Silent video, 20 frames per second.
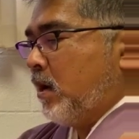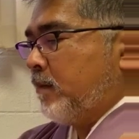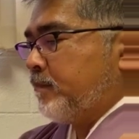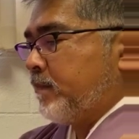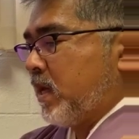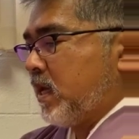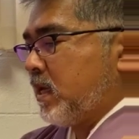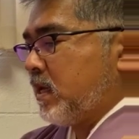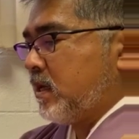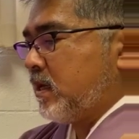
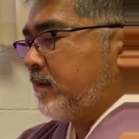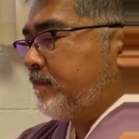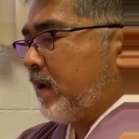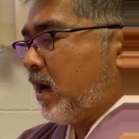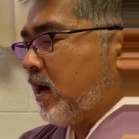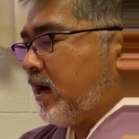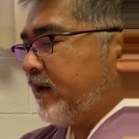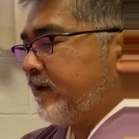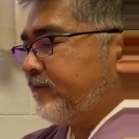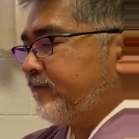May
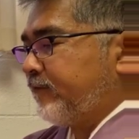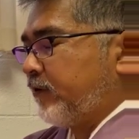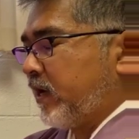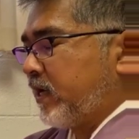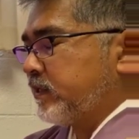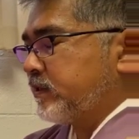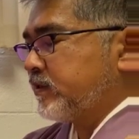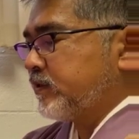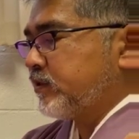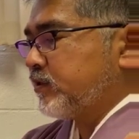my
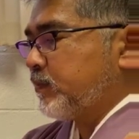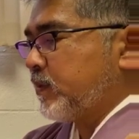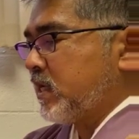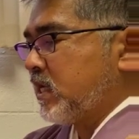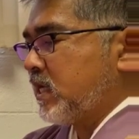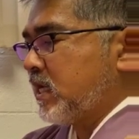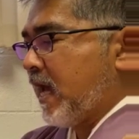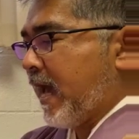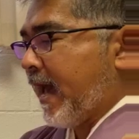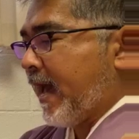friends
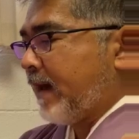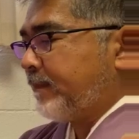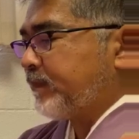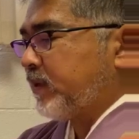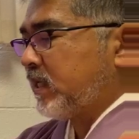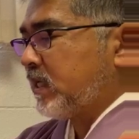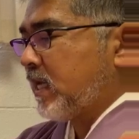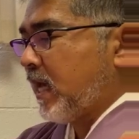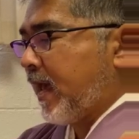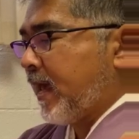be
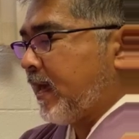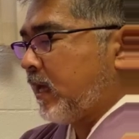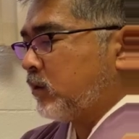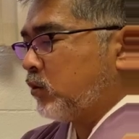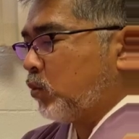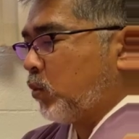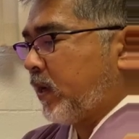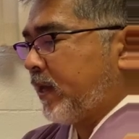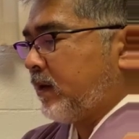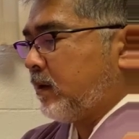happy
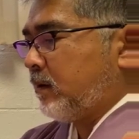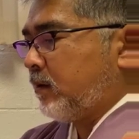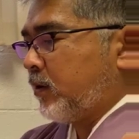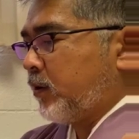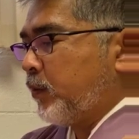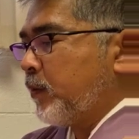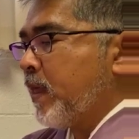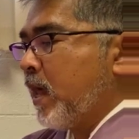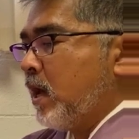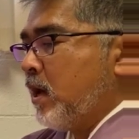and
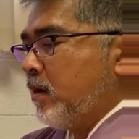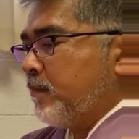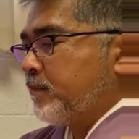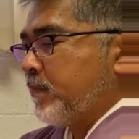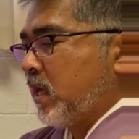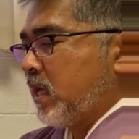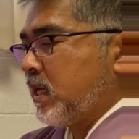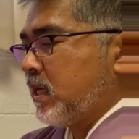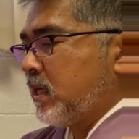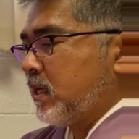well.
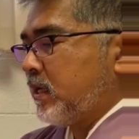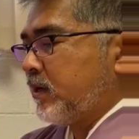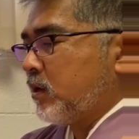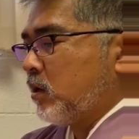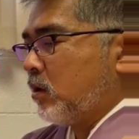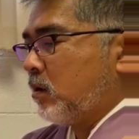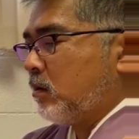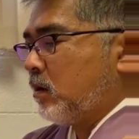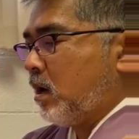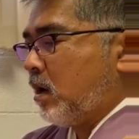May
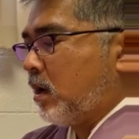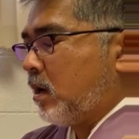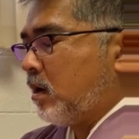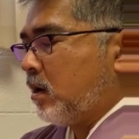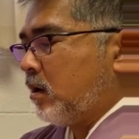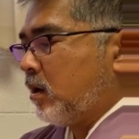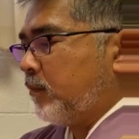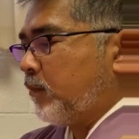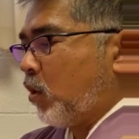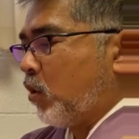no
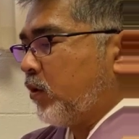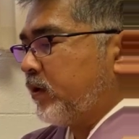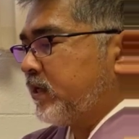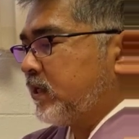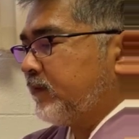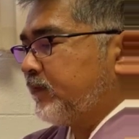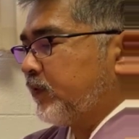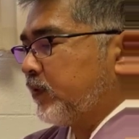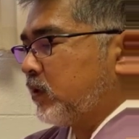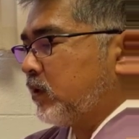harm or
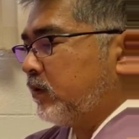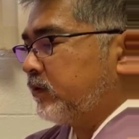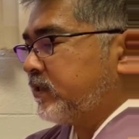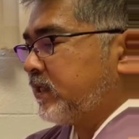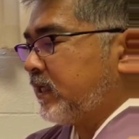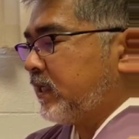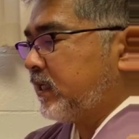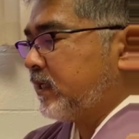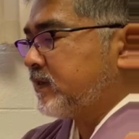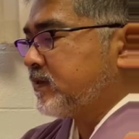
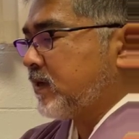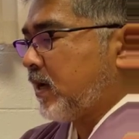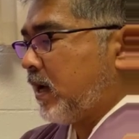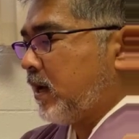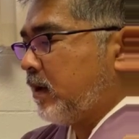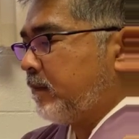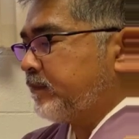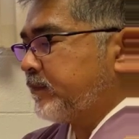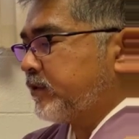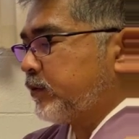difficulties
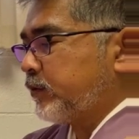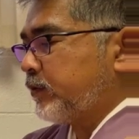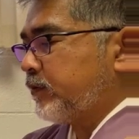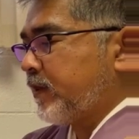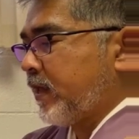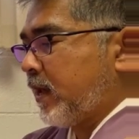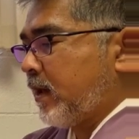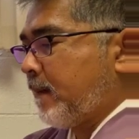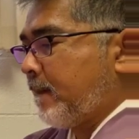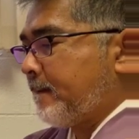come to
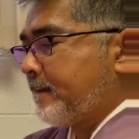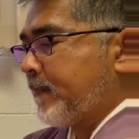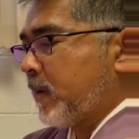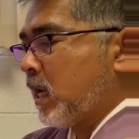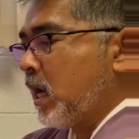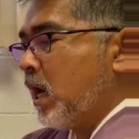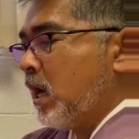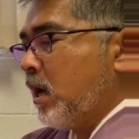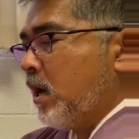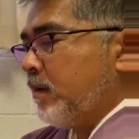
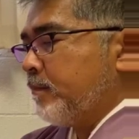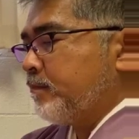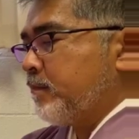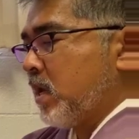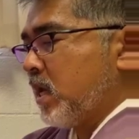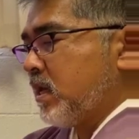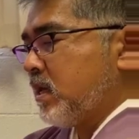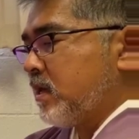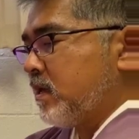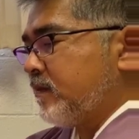them.
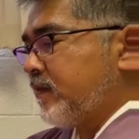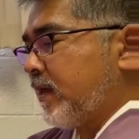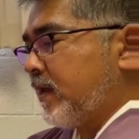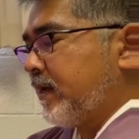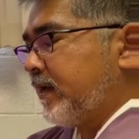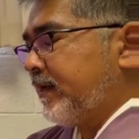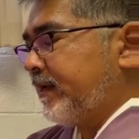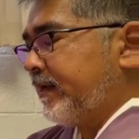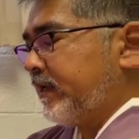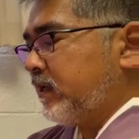May
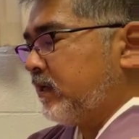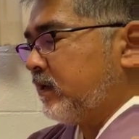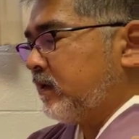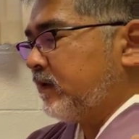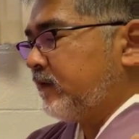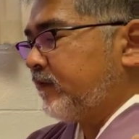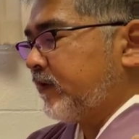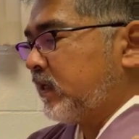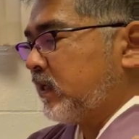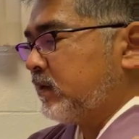they
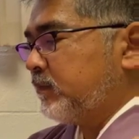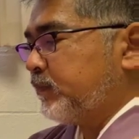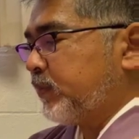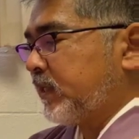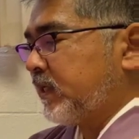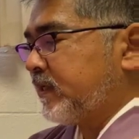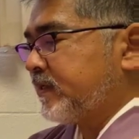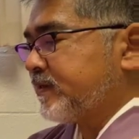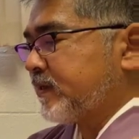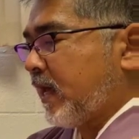live in
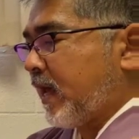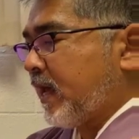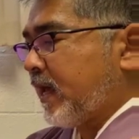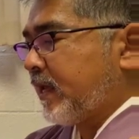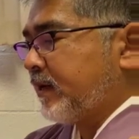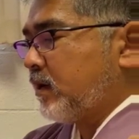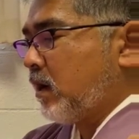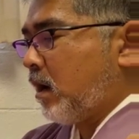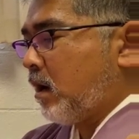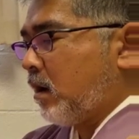peace
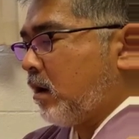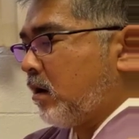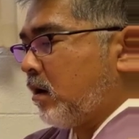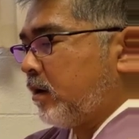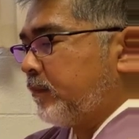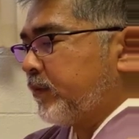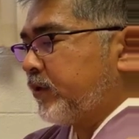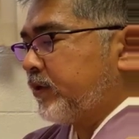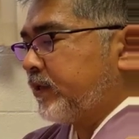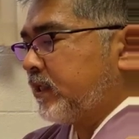and
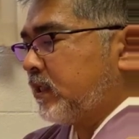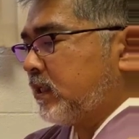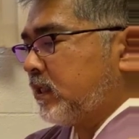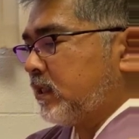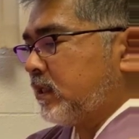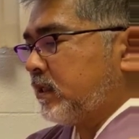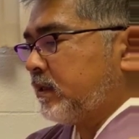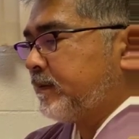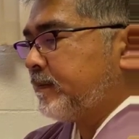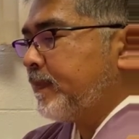
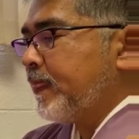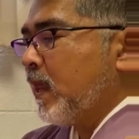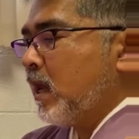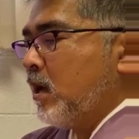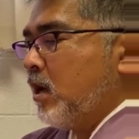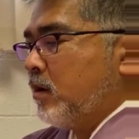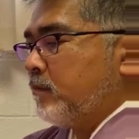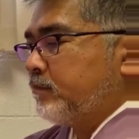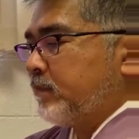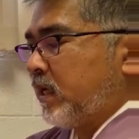harmony.
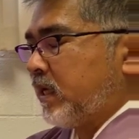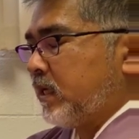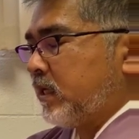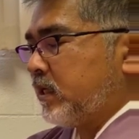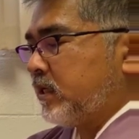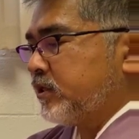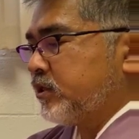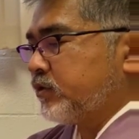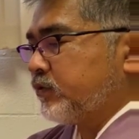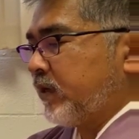
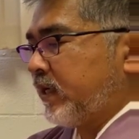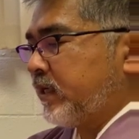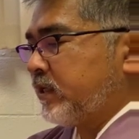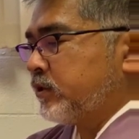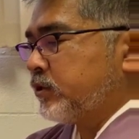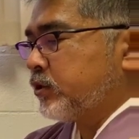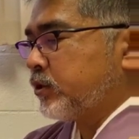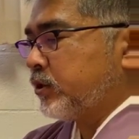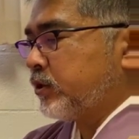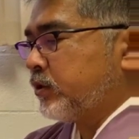May
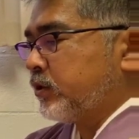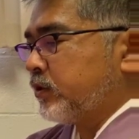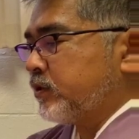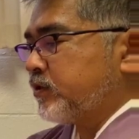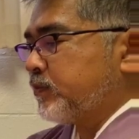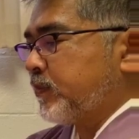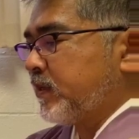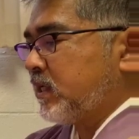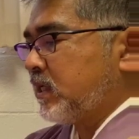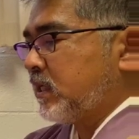
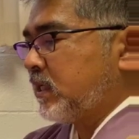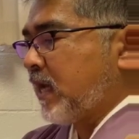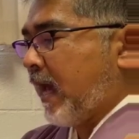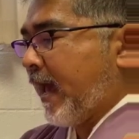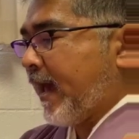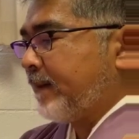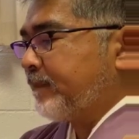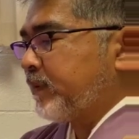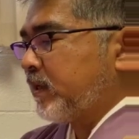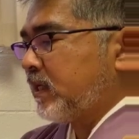strangers be
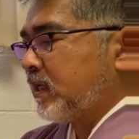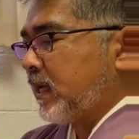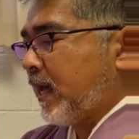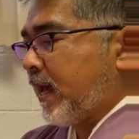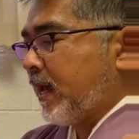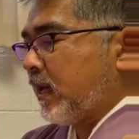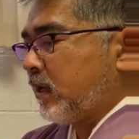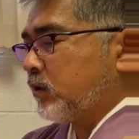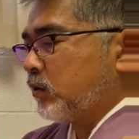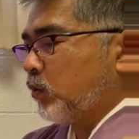happy
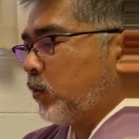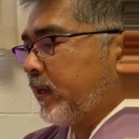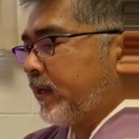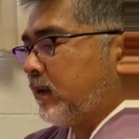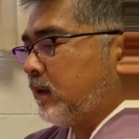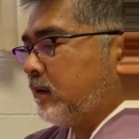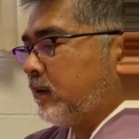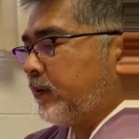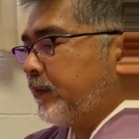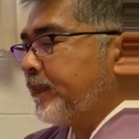and
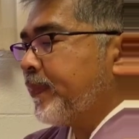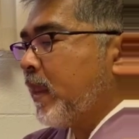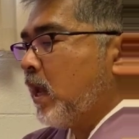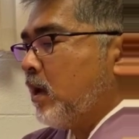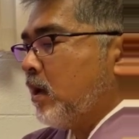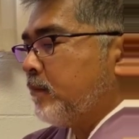well.